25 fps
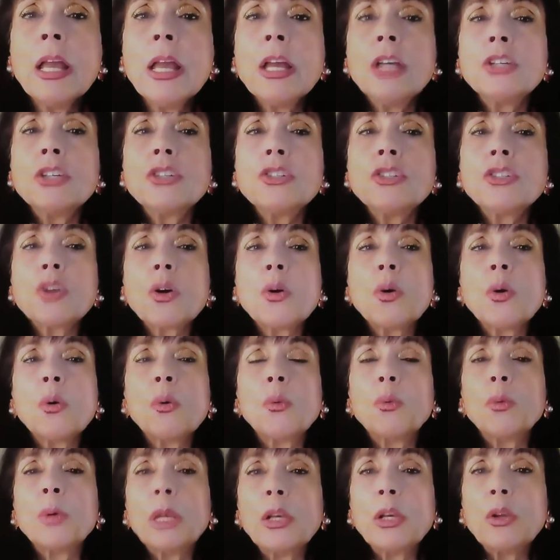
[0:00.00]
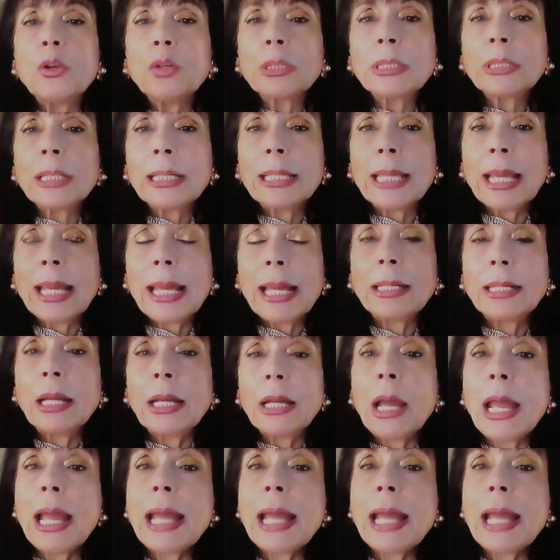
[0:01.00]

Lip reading: So we looked again